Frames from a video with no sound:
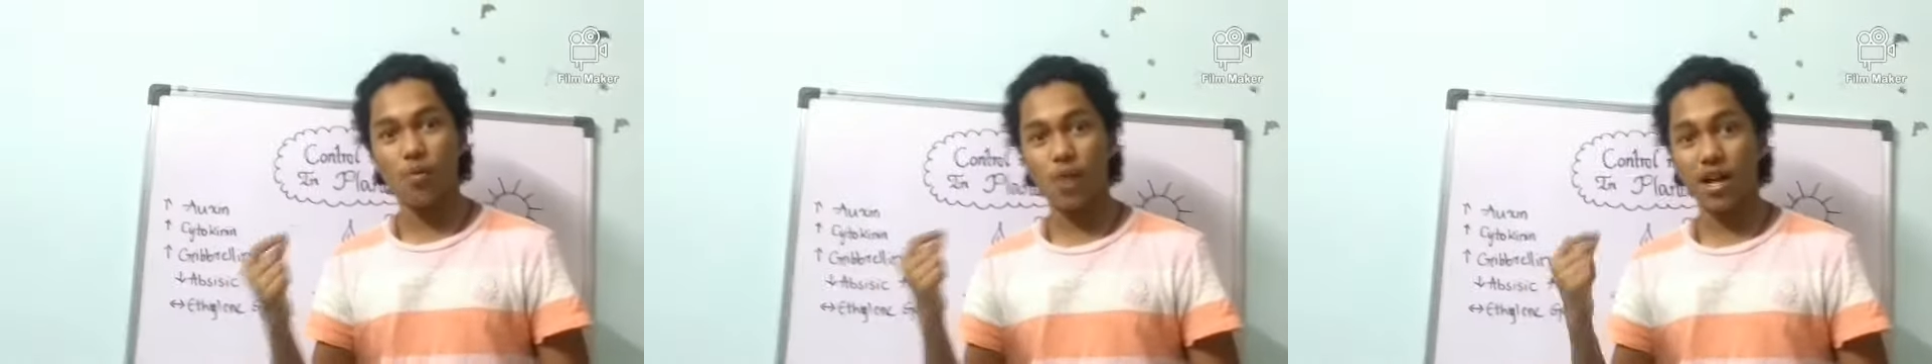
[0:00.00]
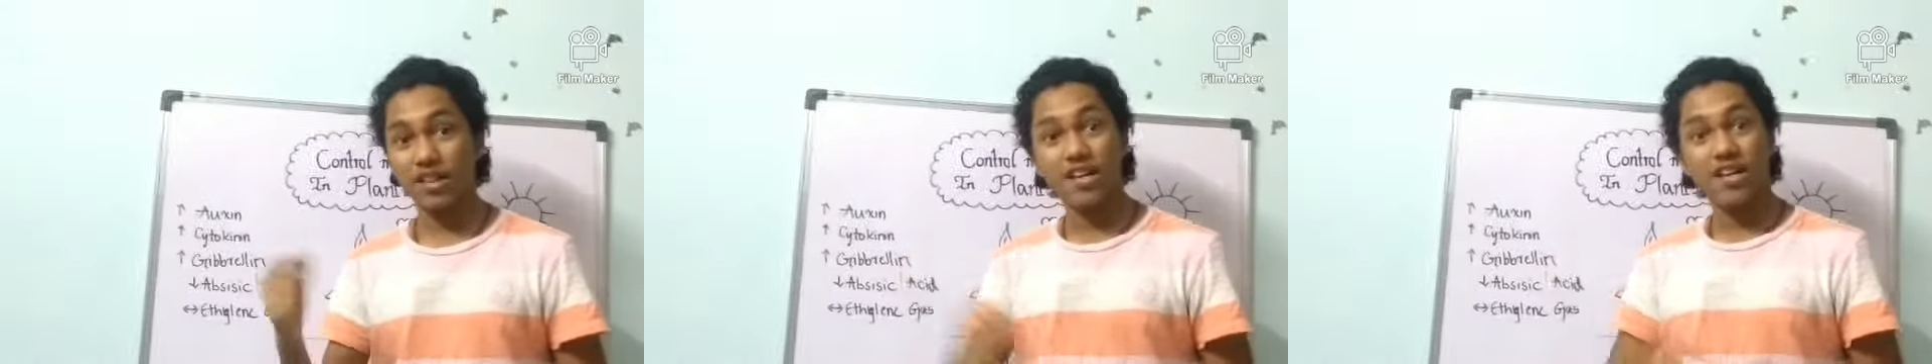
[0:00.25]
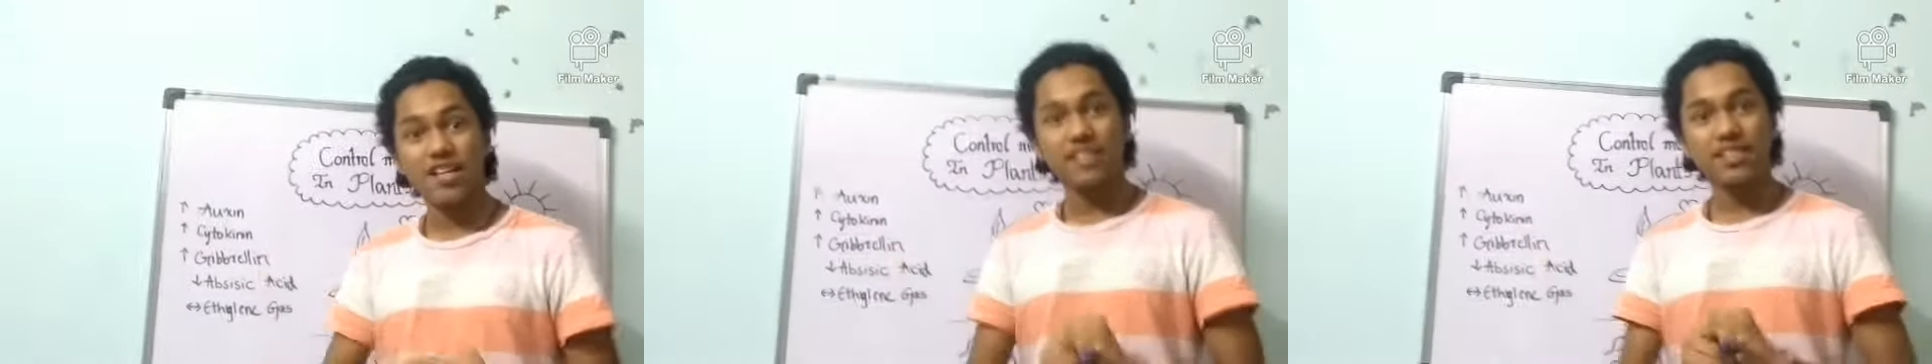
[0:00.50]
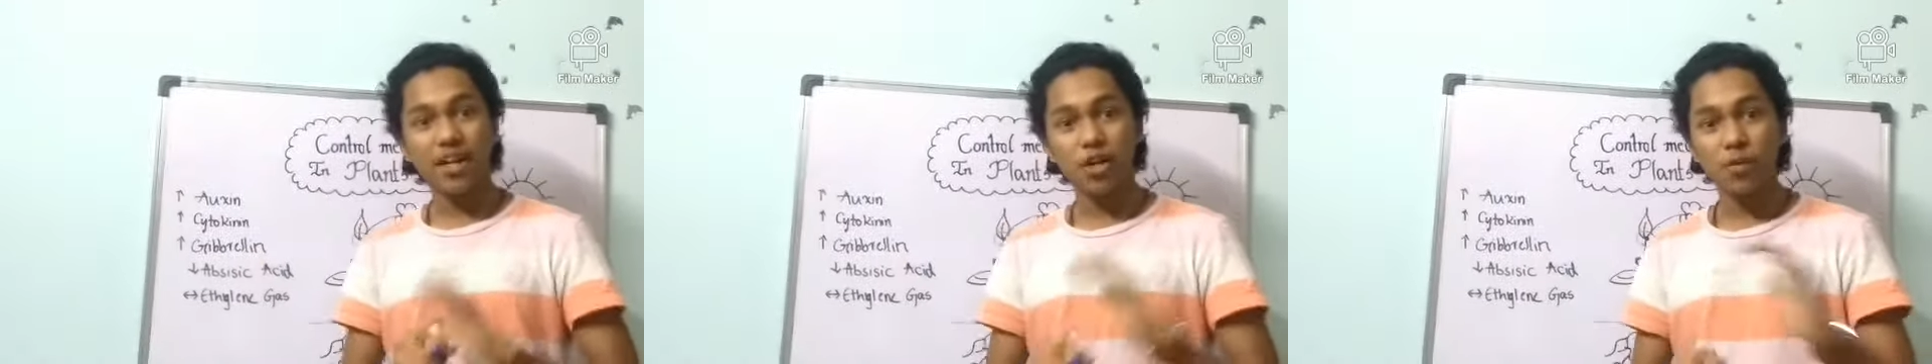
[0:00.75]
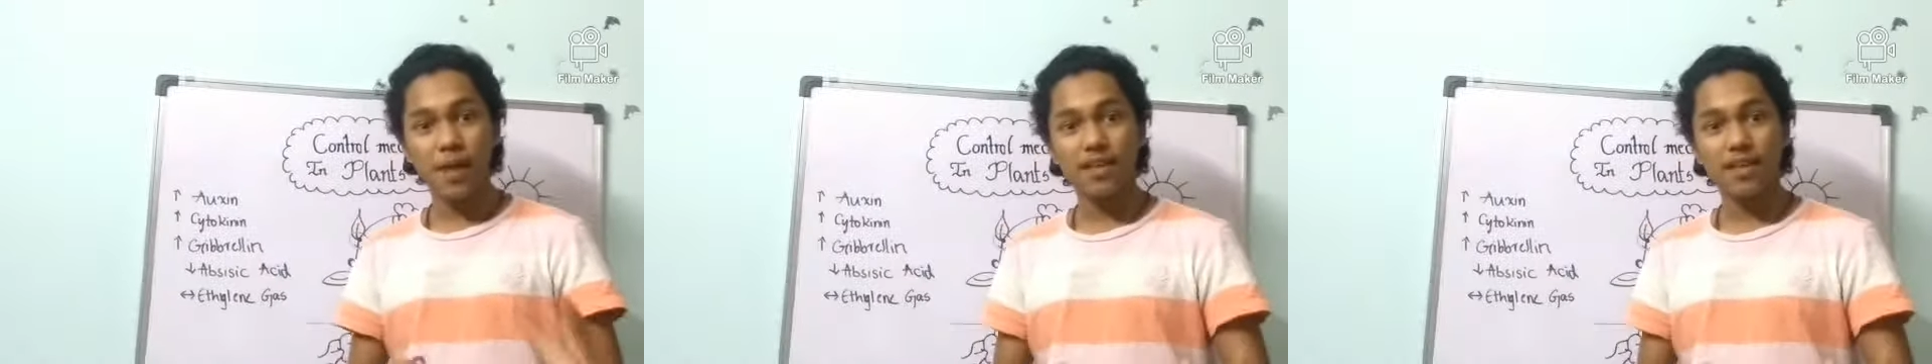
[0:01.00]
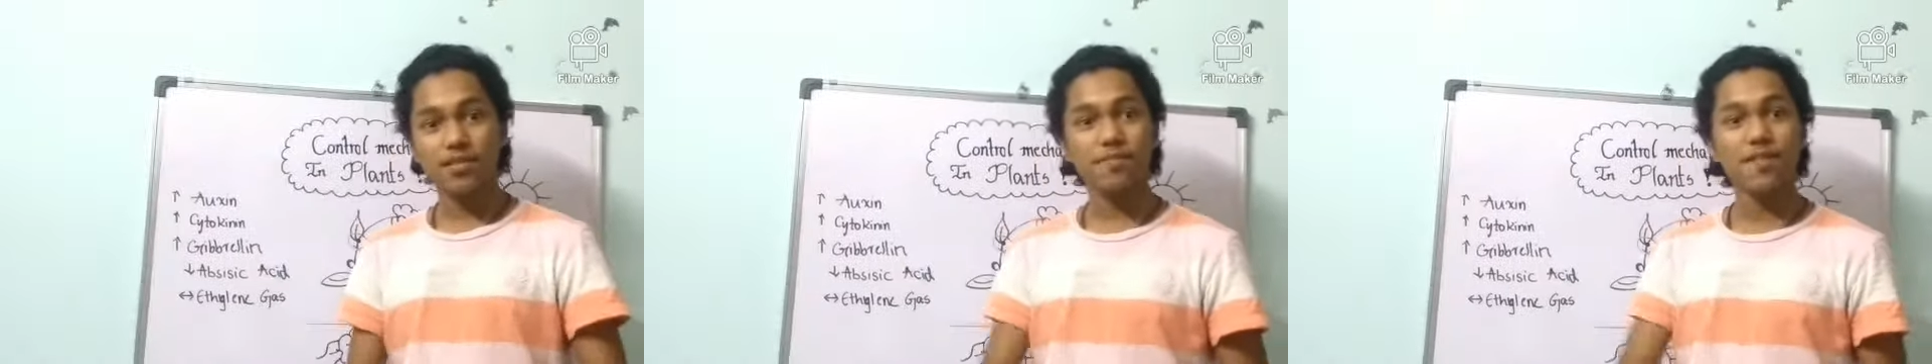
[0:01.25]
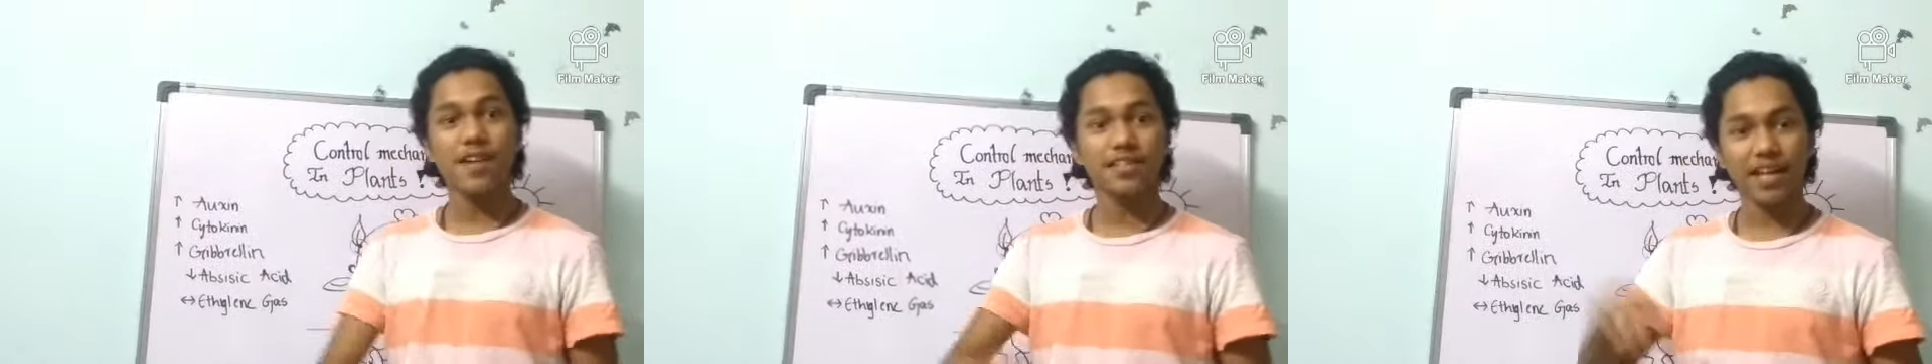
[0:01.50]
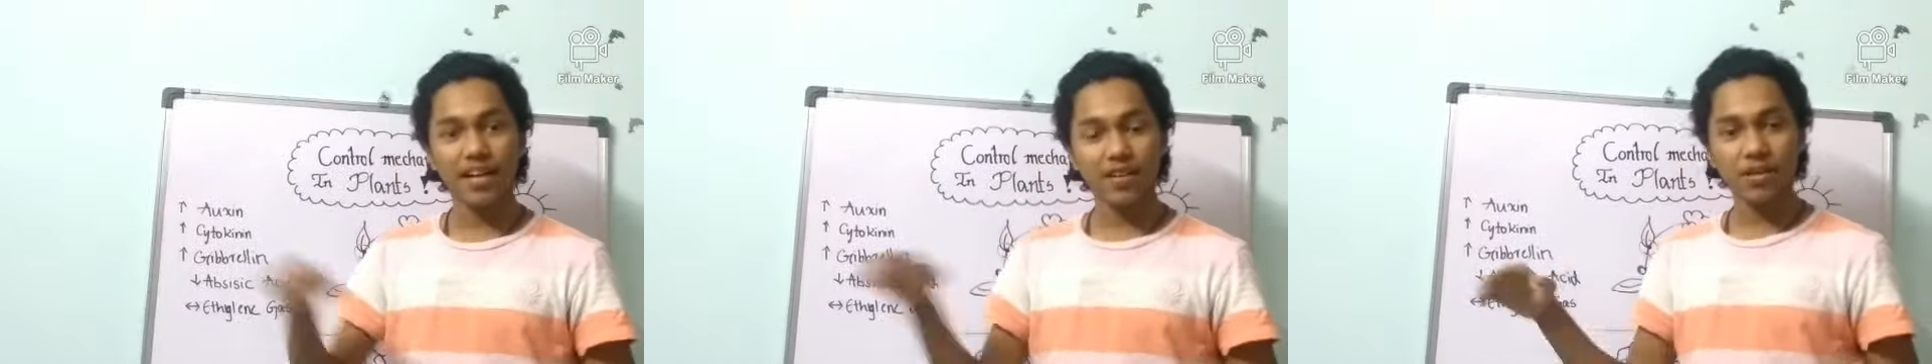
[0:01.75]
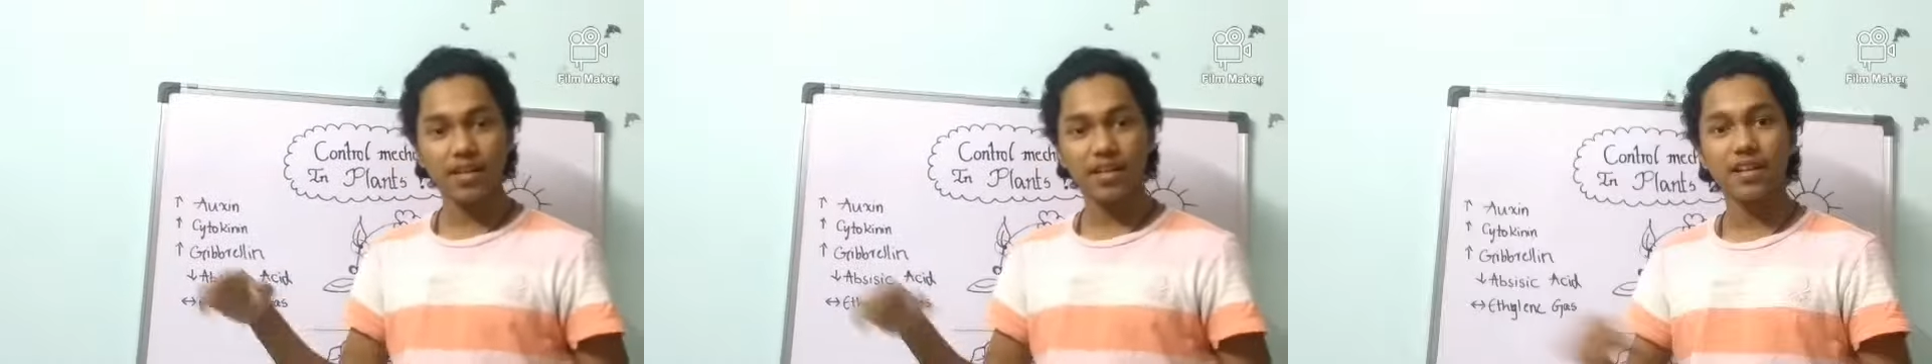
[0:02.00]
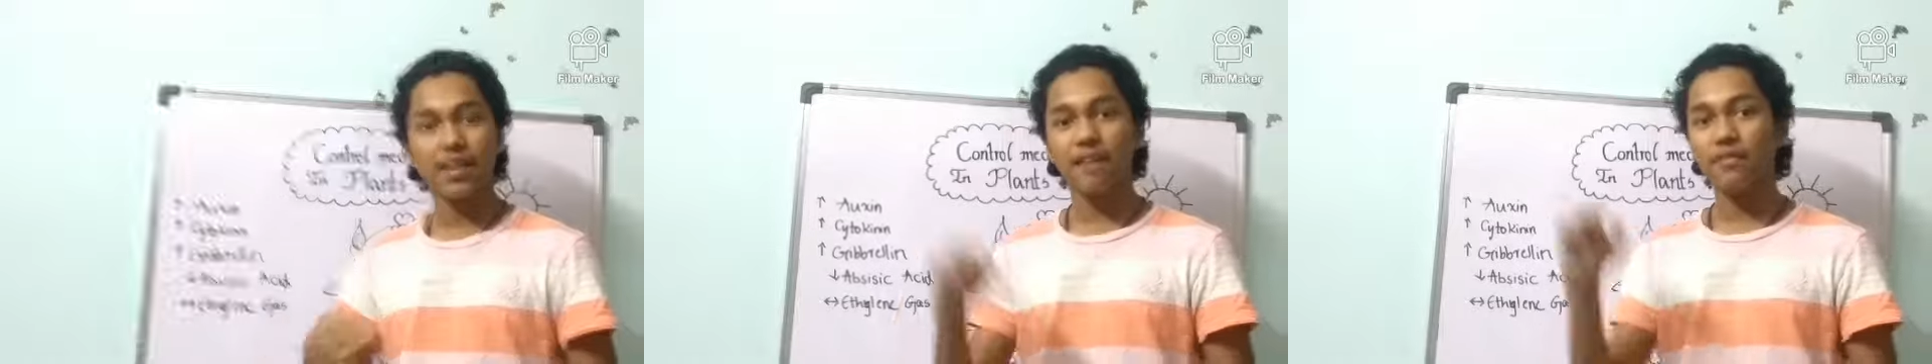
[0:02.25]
Well, cytoplasm, cytokinin,